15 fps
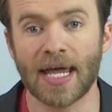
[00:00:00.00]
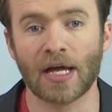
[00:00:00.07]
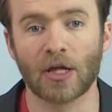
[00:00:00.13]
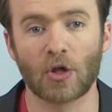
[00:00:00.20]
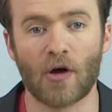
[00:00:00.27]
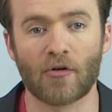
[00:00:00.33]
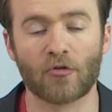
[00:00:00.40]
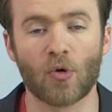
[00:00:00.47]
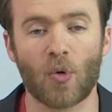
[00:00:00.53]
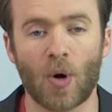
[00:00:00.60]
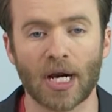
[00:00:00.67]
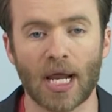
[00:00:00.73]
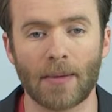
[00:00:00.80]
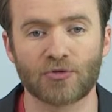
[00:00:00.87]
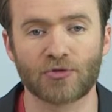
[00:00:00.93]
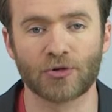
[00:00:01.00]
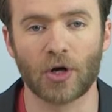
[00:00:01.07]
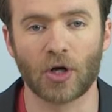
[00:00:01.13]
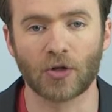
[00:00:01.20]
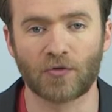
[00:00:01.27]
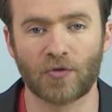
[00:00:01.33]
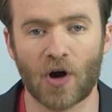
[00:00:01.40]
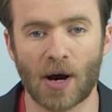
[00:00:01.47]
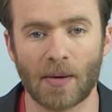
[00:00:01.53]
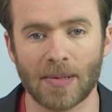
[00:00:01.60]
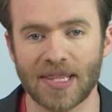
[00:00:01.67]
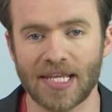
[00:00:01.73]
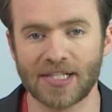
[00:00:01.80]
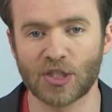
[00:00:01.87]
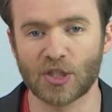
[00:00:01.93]
Hello everyone, I'm Drew Goldfarb,
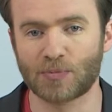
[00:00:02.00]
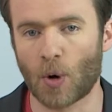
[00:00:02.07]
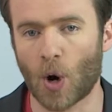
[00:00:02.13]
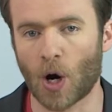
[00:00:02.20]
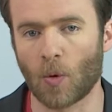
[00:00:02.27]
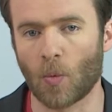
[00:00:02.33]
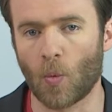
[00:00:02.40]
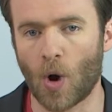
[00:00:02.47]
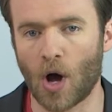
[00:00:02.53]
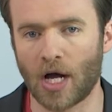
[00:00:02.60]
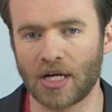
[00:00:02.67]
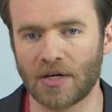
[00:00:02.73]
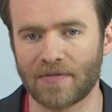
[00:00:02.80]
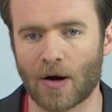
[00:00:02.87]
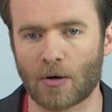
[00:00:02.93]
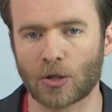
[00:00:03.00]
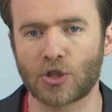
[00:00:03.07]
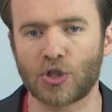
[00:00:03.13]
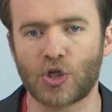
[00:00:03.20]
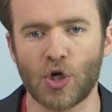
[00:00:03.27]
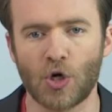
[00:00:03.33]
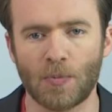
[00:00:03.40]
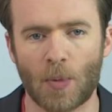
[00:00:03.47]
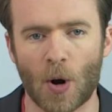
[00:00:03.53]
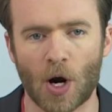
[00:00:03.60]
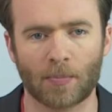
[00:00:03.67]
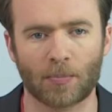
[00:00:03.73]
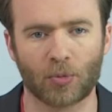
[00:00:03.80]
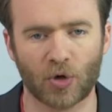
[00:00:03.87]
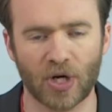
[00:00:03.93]
and this is part 1 of our
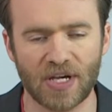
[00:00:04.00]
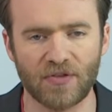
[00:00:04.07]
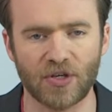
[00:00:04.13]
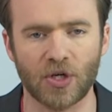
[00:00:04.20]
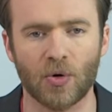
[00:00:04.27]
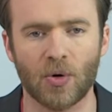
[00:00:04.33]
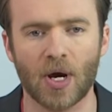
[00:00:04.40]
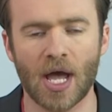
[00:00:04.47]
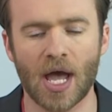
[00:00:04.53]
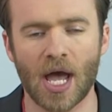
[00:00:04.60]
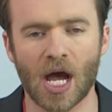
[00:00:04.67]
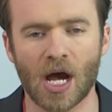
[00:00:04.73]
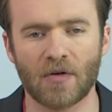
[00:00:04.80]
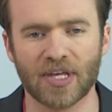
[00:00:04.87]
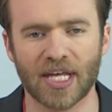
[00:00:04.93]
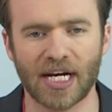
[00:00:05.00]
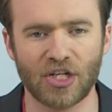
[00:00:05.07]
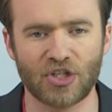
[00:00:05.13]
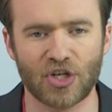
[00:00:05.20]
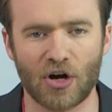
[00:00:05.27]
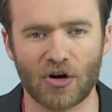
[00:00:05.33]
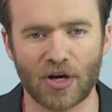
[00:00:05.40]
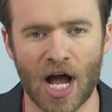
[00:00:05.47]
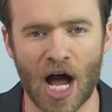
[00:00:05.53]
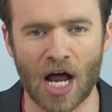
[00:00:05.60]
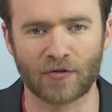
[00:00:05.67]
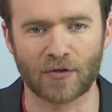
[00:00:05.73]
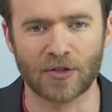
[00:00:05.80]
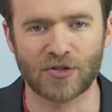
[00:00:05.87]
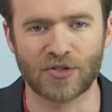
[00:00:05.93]
2-part preview of the NHL
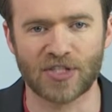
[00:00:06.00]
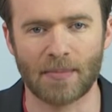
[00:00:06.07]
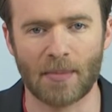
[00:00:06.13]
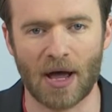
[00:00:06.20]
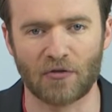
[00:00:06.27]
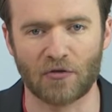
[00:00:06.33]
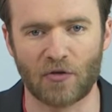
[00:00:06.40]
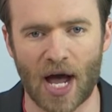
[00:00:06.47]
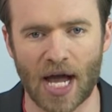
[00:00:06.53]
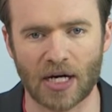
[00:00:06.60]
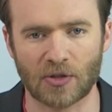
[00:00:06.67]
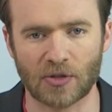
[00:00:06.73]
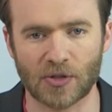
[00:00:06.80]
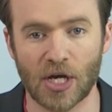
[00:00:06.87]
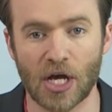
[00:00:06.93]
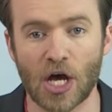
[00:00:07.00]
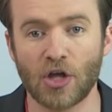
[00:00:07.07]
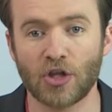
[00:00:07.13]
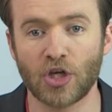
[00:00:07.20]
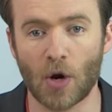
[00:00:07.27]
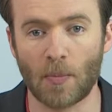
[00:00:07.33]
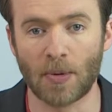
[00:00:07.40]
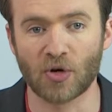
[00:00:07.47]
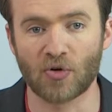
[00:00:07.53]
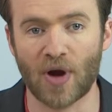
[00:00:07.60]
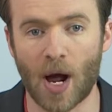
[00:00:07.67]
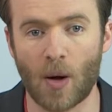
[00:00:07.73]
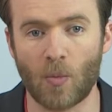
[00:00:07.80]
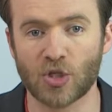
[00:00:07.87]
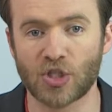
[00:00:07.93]
Conference Semifinals. The opening
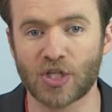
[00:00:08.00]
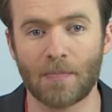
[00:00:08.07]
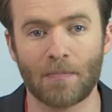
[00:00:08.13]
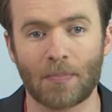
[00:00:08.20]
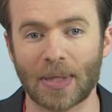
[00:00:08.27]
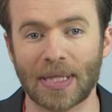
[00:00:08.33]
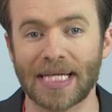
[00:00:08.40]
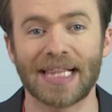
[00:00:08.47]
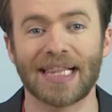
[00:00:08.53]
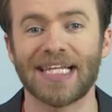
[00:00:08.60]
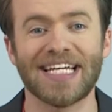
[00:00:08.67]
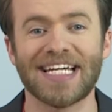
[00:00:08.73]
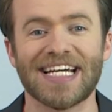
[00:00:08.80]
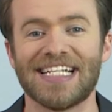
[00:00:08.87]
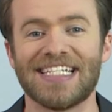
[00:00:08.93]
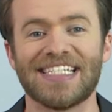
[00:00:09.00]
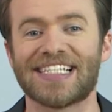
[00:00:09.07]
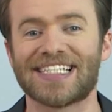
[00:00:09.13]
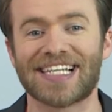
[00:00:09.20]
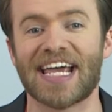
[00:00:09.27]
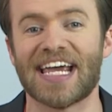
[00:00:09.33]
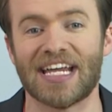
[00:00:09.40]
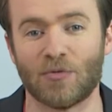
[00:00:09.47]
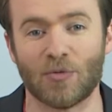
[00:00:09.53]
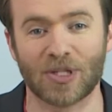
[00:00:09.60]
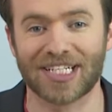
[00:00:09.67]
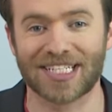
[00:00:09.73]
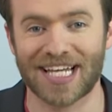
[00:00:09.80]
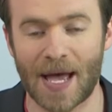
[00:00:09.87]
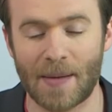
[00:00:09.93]
round was completely insane, with
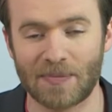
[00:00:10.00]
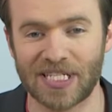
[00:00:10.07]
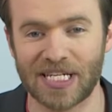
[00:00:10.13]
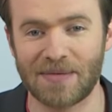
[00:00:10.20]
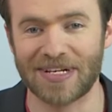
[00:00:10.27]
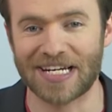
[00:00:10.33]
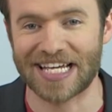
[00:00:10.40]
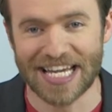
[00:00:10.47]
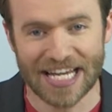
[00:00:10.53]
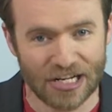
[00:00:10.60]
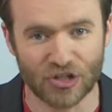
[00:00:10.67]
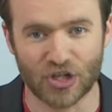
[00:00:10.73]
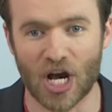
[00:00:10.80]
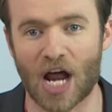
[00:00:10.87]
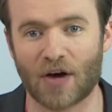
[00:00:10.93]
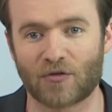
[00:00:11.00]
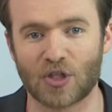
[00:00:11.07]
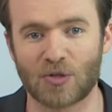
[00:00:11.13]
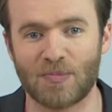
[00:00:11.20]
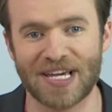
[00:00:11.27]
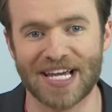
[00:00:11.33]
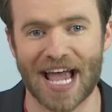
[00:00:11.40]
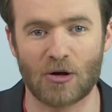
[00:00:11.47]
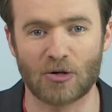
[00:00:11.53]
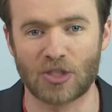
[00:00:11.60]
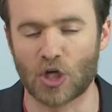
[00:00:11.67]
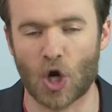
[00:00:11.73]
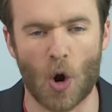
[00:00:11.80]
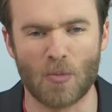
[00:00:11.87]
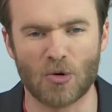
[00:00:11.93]
the top team in each conference being
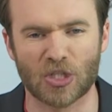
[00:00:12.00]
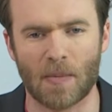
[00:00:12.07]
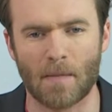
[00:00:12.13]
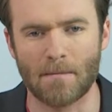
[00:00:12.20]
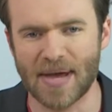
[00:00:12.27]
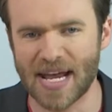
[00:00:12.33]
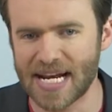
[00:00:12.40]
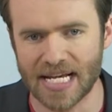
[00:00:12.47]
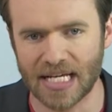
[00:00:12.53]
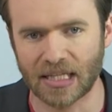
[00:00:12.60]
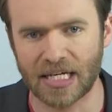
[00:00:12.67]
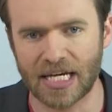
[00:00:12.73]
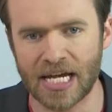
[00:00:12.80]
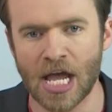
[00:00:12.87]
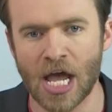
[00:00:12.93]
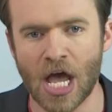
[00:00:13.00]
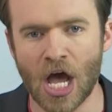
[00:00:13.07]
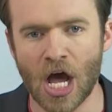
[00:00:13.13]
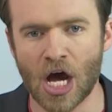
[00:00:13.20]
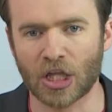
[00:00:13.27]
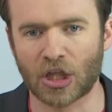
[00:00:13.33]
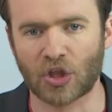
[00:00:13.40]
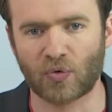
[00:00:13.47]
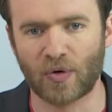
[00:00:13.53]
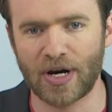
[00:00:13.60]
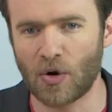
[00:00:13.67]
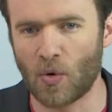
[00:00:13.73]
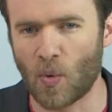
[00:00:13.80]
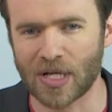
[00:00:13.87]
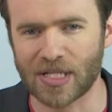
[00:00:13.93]
ousted almost immediately, a
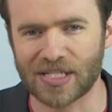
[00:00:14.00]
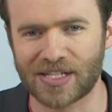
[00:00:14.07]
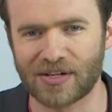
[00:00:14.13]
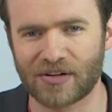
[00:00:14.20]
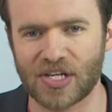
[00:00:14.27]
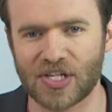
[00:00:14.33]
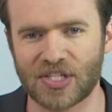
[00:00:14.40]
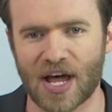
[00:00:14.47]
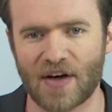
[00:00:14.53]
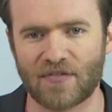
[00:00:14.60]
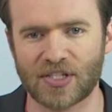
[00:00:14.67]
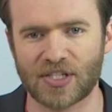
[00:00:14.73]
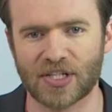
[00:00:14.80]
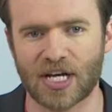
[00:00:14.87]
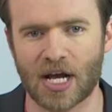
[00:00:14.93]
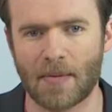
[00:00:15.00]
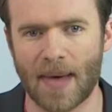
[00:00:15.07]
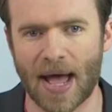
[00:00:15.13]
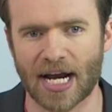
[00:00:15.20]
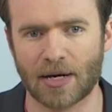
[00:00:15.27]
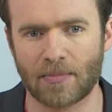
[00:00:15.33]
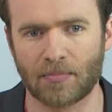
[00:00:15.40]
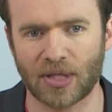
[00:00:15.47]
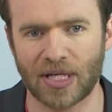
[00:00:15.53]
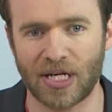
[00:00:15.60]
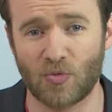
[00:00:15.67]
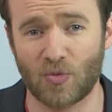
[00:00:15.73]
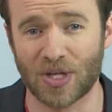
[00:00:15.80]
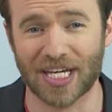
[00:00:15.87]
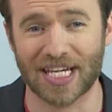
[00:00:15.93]
3-1 series deficit comeback completed
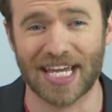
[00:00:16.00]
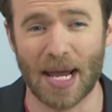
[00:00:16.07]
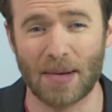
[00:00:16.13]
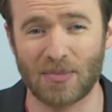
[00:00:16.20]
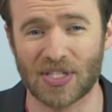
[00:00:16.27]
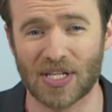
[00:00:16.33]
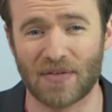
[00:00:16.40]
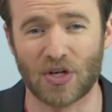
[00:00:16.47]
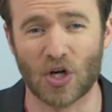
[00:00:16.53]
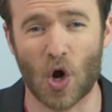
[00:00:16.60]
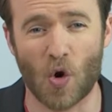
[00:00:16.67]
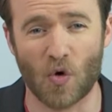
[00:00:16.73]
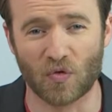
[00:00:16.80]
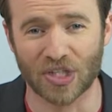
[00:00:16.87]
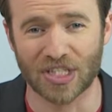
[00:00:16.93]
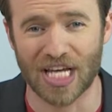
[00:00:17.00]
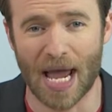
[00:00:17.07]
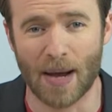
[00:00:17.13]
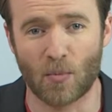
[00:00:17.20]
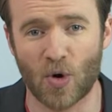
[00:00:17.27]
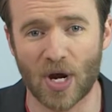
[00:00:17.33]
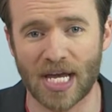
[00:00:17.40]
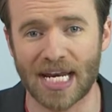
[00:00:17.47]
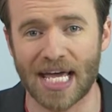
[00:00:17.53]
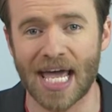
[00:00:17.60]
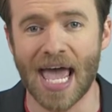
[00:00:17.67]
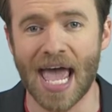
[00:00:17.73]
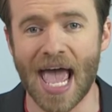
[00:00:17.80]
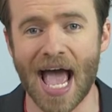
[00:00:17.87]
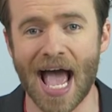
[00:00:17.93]
with a Game 7 overtime win,
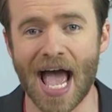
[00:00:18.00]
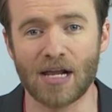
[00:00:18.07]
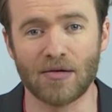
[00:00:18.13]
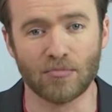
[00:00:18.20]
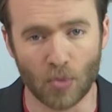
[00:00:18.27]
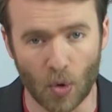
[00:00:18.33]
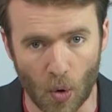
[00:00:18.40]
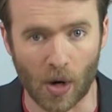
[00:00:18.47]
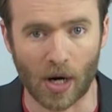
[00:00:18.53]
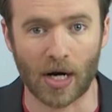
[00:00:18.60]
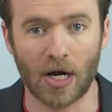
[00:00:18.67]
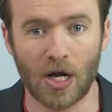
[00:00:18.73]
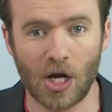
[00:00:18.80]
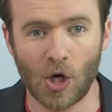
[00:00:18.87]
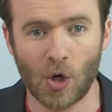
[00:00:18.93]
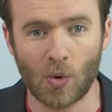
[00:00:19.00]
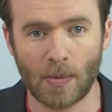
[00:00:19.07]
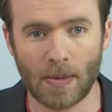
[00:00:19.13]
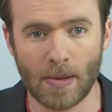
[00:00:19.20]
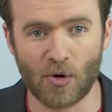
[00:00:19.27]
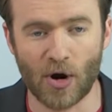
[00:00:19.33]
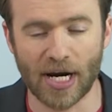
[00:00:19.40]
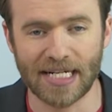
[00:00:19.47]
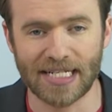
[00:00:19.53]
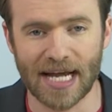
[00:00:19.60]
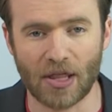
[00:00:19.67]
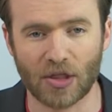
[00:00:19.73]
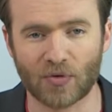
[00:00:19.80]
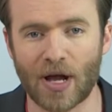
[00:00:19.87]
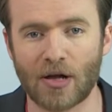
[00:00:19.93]
and more. We'll be breaking
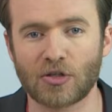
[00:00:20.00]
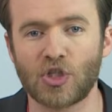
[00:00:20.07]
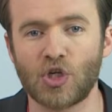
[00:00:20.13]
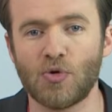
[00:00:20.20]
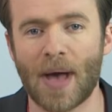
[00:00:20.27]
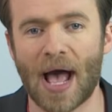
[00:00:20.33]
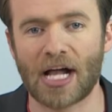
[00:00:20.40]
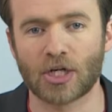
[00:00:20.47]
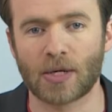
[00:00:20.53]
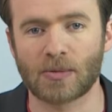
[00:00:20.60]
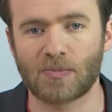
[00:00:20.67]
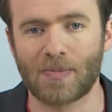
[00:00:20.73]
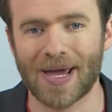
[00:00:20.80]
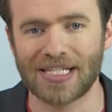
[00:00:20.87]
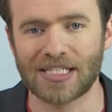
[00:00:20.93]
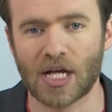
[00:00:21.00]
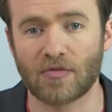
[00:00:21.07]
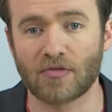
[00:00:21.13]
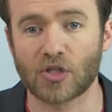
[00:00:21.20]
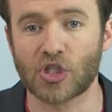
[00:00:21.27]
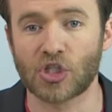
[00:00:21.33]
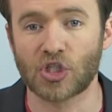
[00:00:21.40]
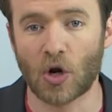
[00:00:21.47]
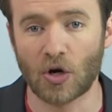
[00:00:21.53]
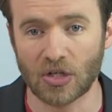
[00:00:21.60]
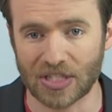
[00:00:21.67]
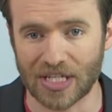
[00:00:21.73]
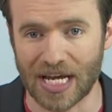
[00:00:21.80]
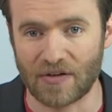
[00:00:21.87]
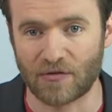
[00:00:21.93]
down the round 2 matchups based on the
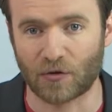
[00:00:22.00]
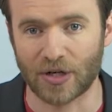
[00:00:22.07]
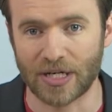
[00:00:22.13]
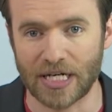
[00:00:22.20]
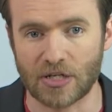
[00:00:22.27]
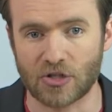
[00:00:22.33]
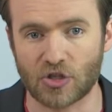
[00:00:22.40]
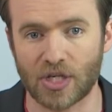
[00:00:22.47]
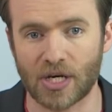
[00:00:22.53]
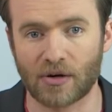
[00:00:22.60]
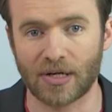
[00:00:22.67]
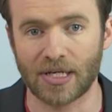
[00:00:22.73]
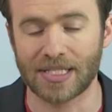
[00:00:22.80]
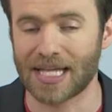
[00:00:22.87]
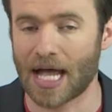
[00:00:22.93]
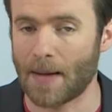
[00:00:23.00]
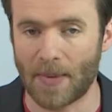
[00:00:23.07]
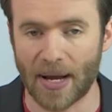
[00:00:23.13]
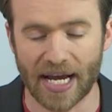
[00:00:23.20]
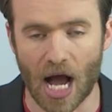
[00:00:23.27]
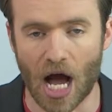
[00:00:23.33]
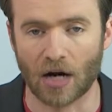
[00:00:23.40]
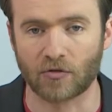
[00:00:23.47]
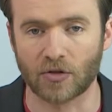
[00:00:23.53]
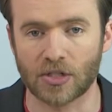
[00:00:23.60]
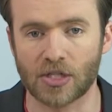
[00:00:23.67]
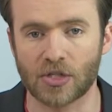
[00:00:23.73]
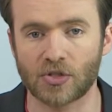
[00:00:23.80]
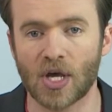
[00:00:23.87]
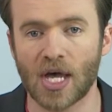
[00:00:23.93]
start date for each series, not by
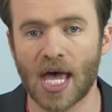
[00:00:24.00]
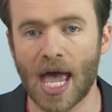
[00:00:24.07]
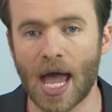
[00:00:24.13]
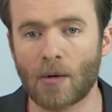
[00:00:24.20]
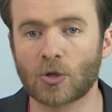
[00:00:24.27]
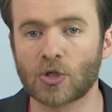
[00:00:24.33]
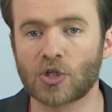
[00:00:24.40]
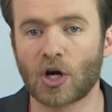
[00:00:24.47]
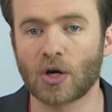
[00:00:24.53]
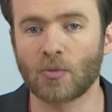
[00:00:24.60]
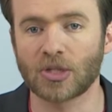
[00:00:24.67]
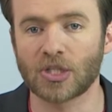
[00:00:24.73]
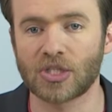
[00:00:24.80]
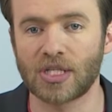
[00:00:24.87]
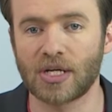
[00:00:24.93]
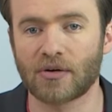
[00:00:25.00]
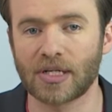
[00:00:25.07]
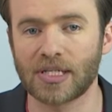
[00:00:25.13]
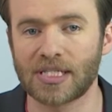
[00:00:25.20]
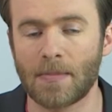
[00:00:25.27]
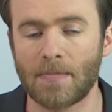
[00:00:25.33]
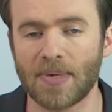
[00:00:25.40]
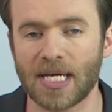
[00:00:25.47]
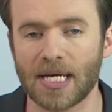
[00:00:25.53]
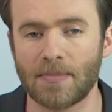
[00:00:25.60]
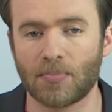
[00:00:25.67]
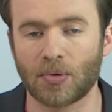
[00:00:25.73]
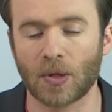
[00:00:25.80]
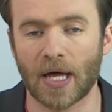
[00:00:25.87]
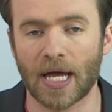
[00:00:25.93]
conferences, and we're starting with the series that
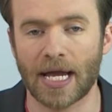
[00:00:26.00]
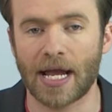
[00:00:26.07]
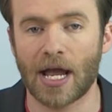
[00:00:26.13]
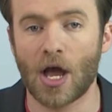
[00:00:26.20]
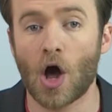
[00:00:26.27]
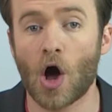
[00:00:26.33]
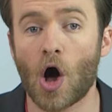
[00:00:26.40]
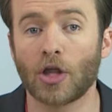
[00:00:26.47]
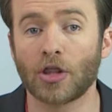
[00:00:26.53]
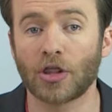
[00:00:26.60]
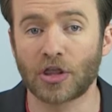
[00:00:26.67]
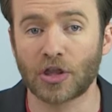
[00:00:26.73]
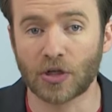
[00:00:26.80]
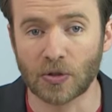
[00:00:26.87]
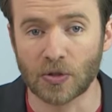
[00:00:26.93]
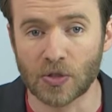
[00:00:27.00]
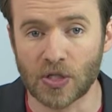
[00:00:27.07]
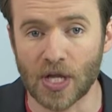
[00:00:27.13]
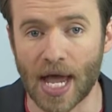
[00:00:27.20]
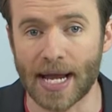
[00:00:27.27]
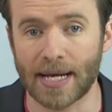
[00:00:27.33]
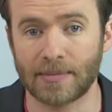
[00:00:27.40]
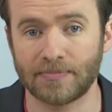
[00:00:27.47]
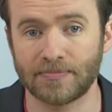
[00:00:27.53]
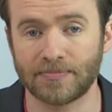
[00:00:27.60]
begin play on Thursday.